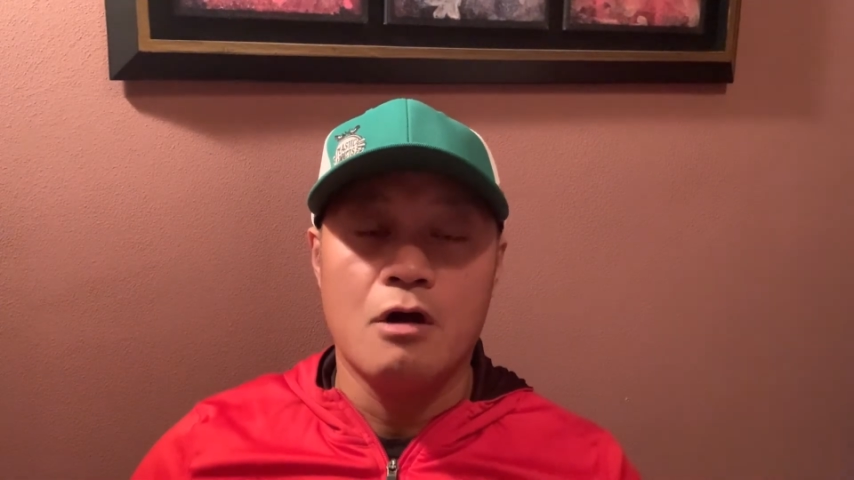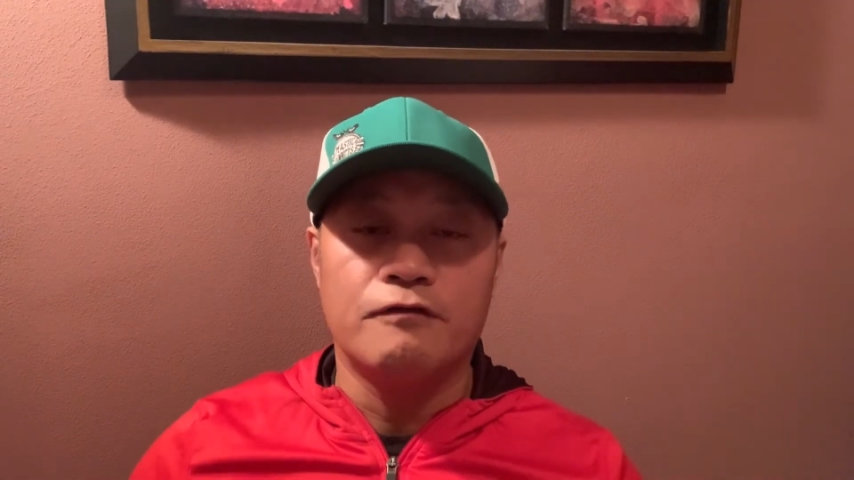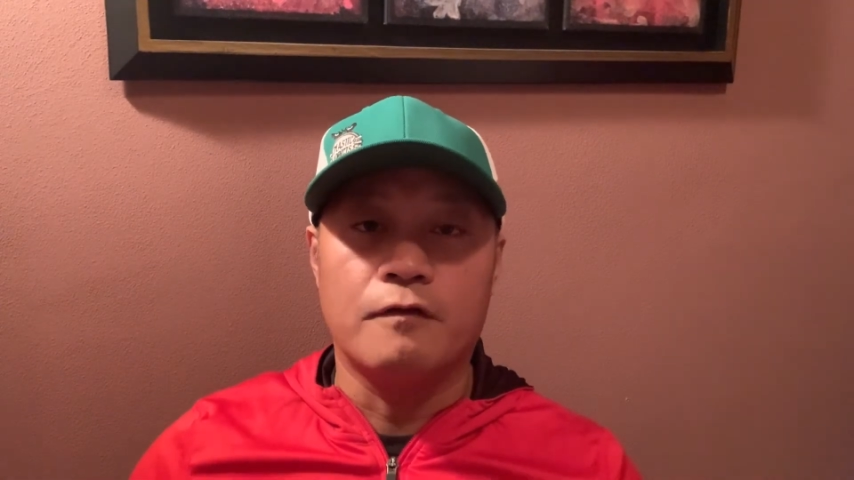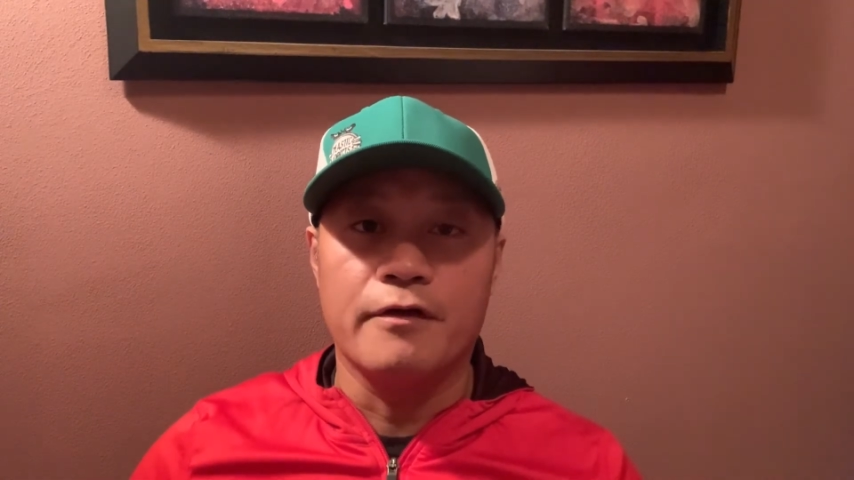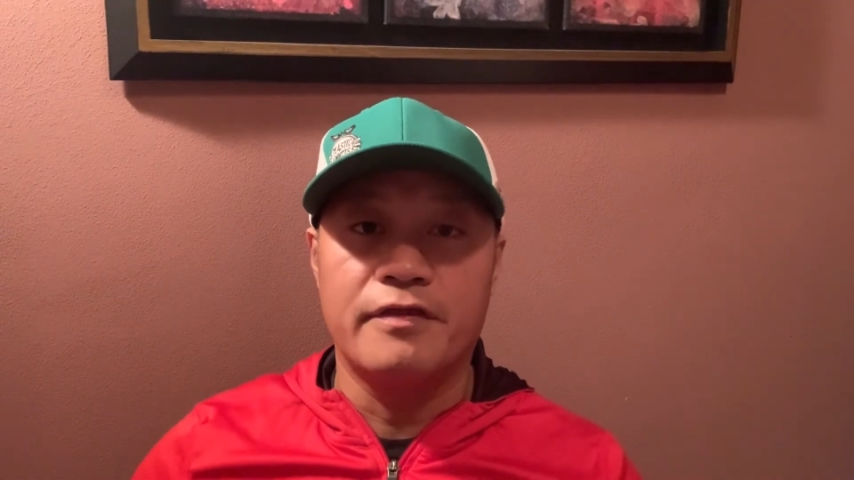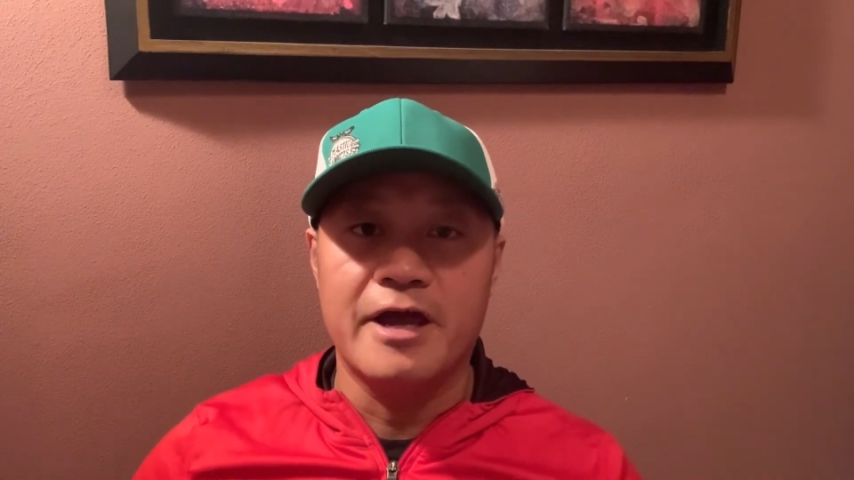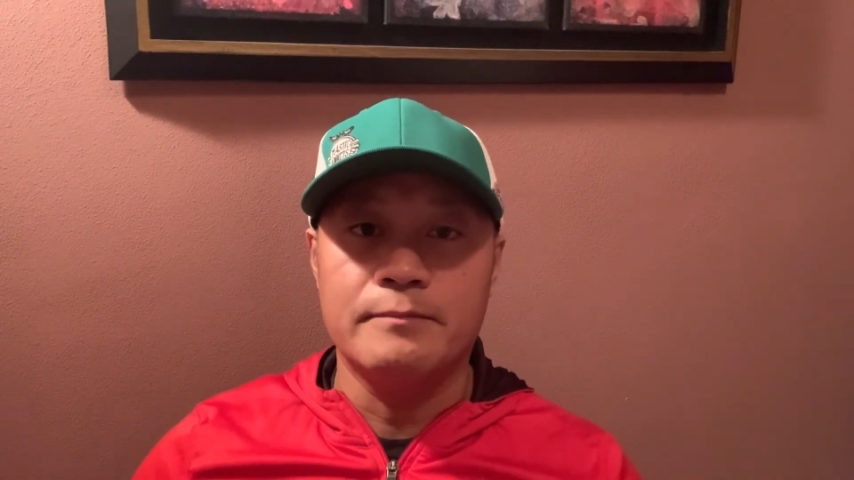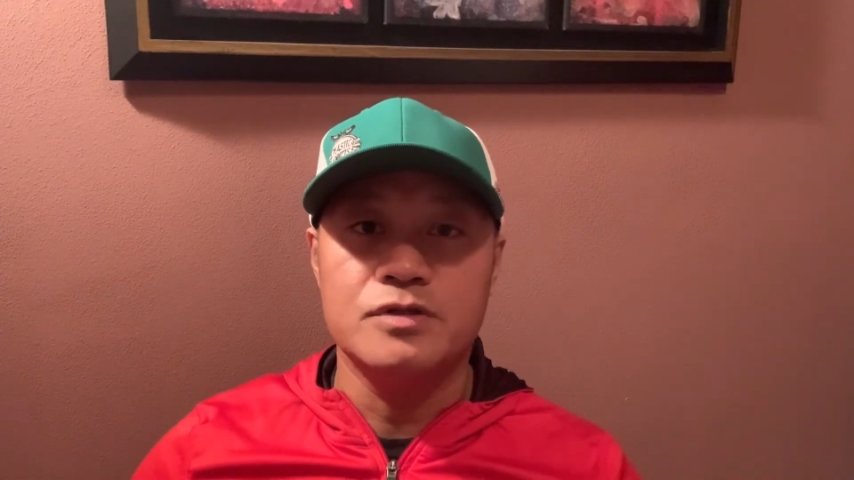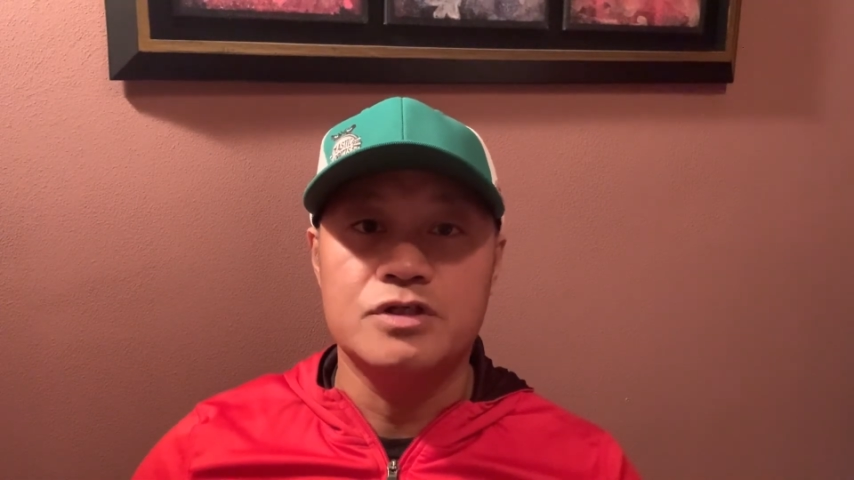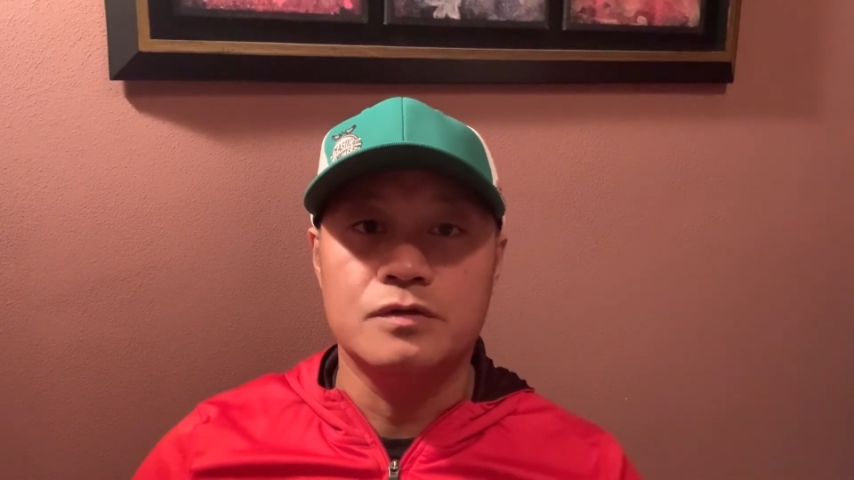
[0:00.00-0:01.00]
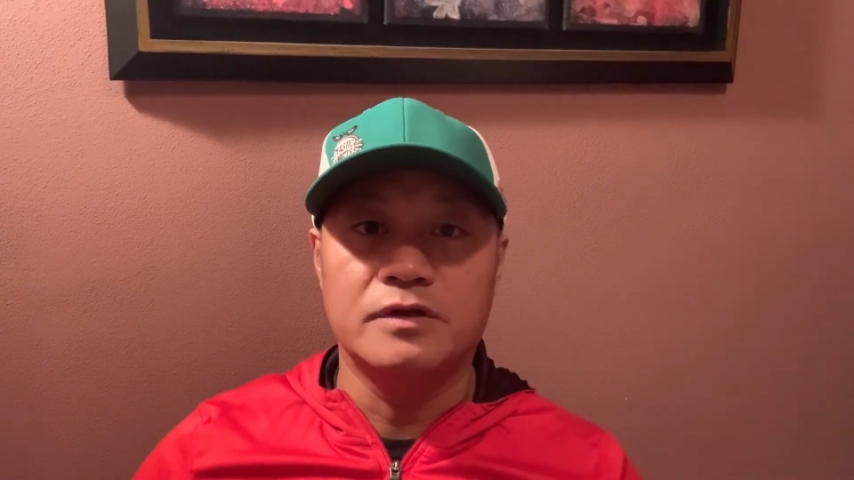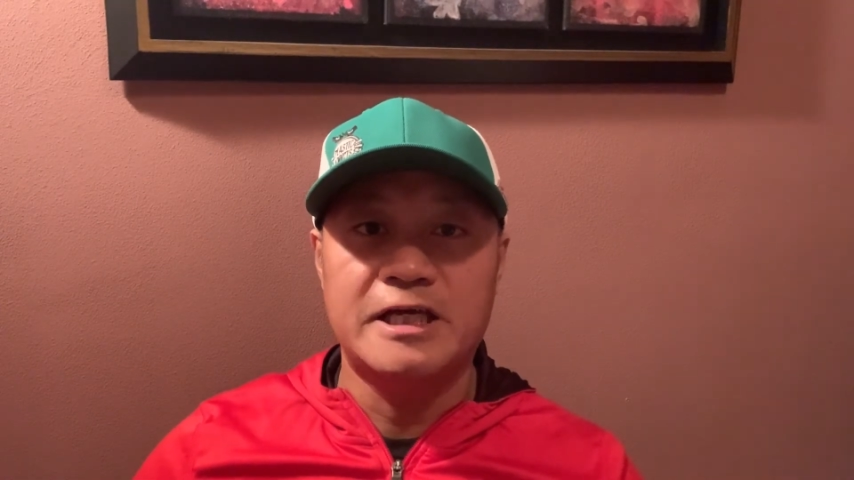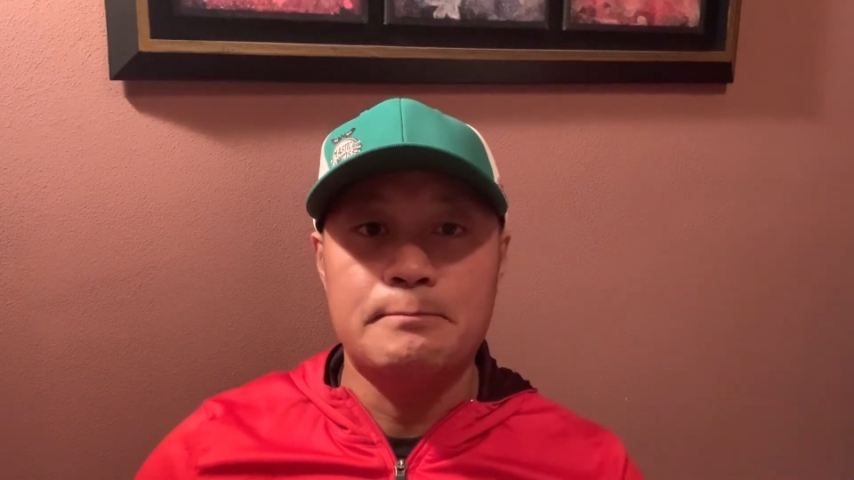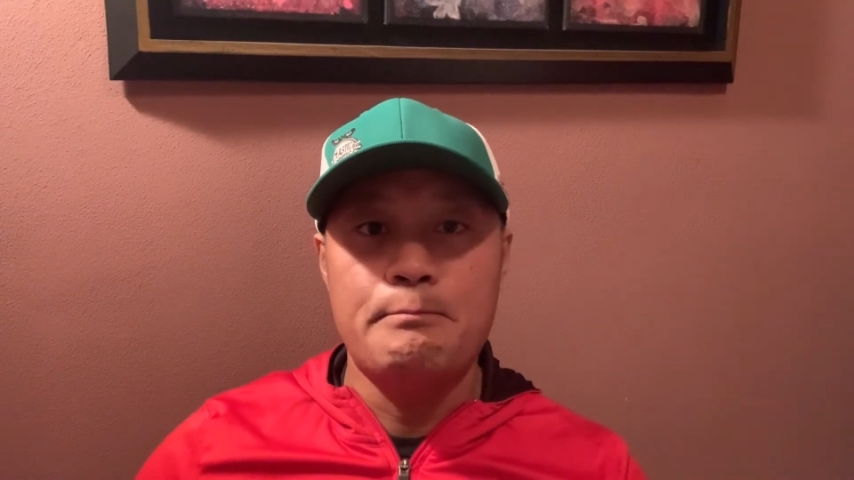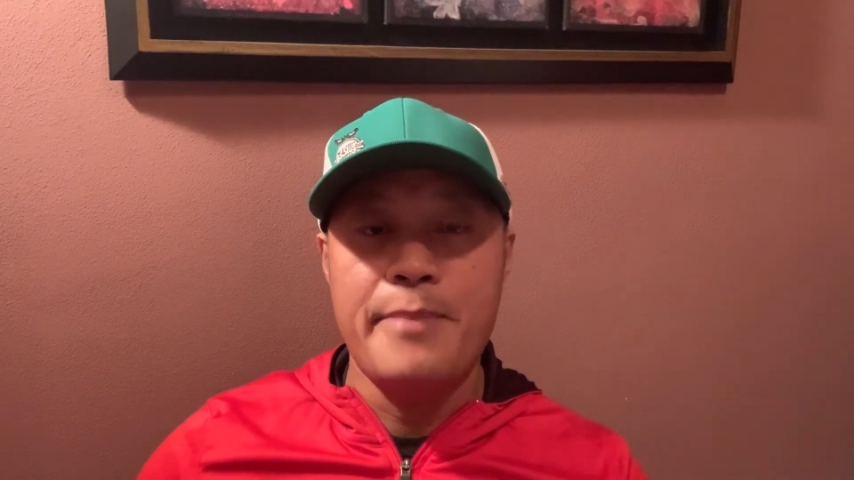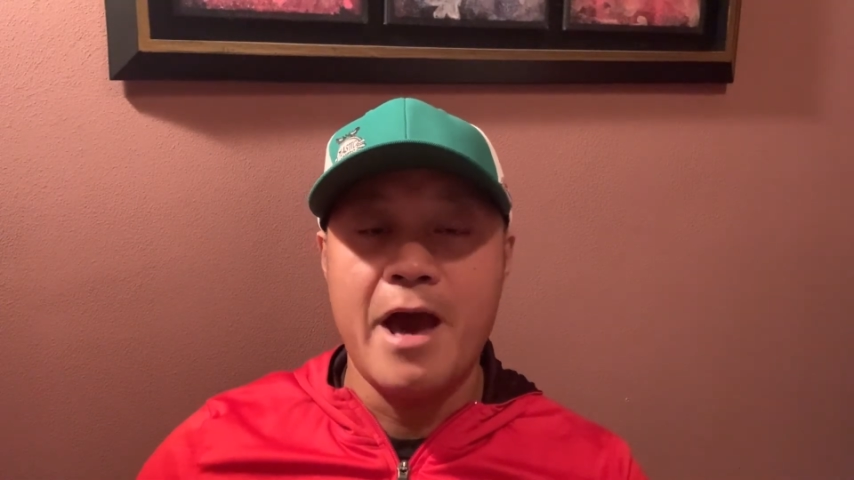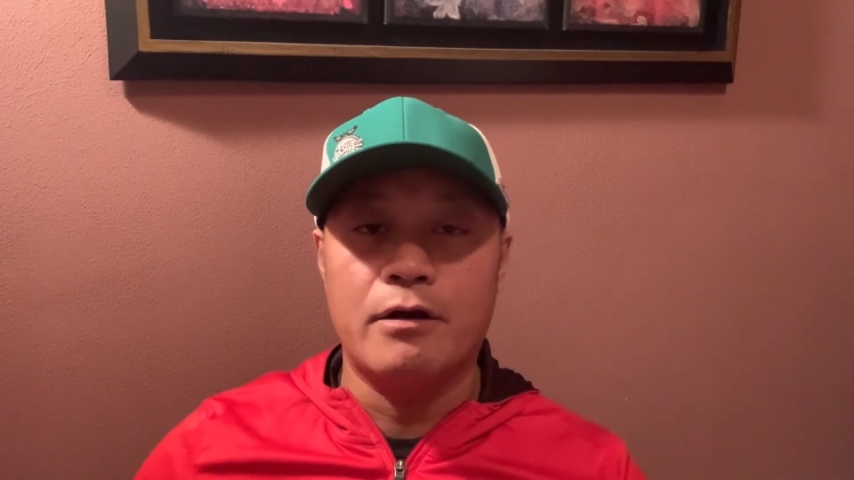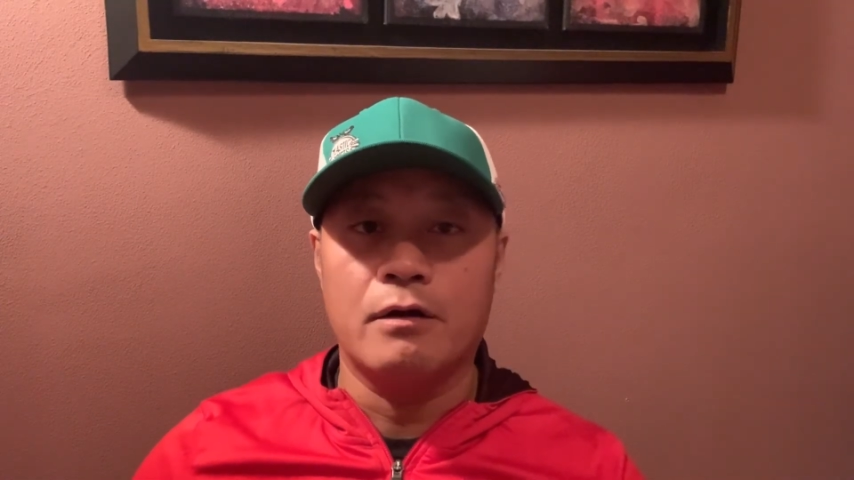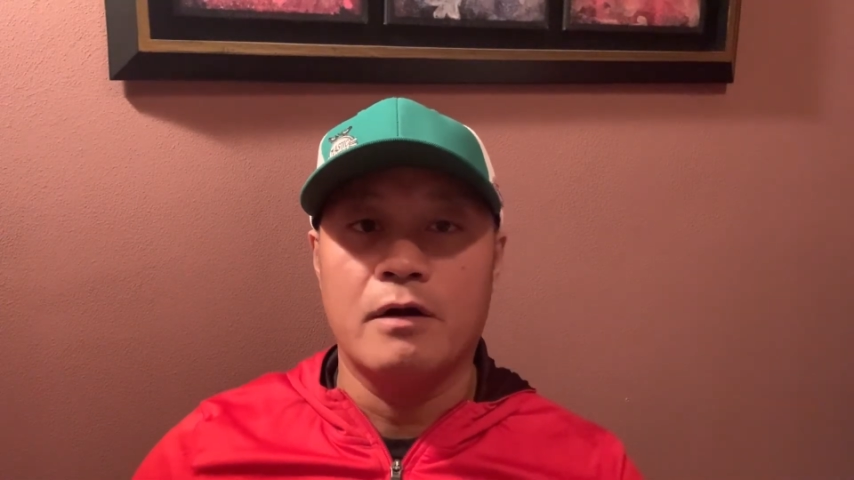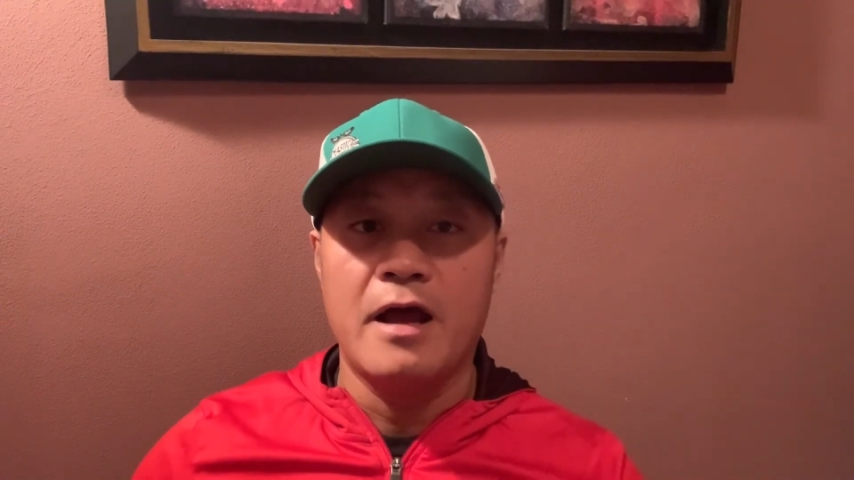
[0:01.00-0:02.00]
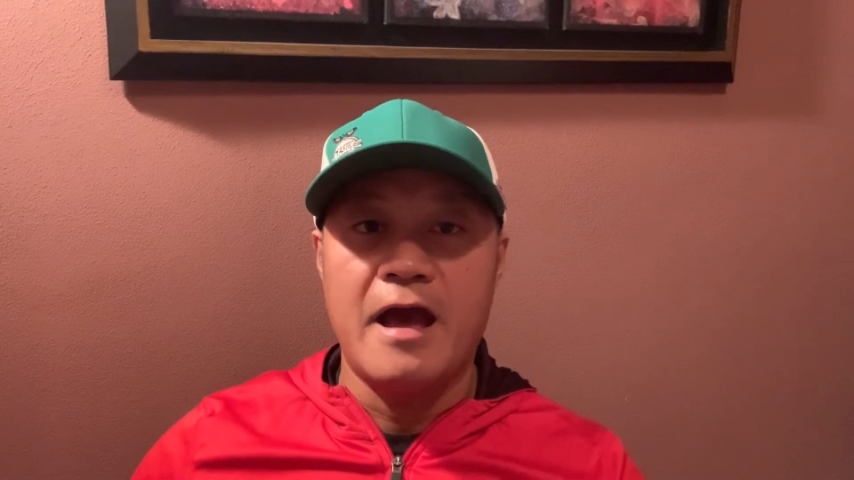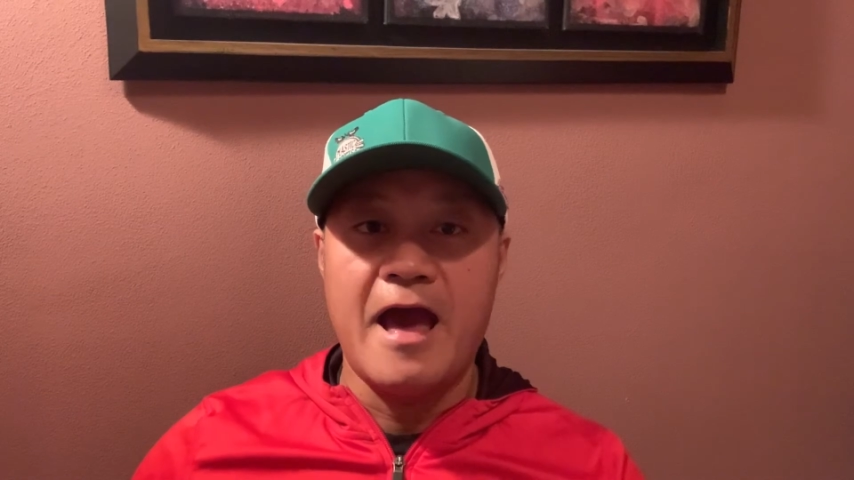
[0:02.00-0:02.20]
for them to get better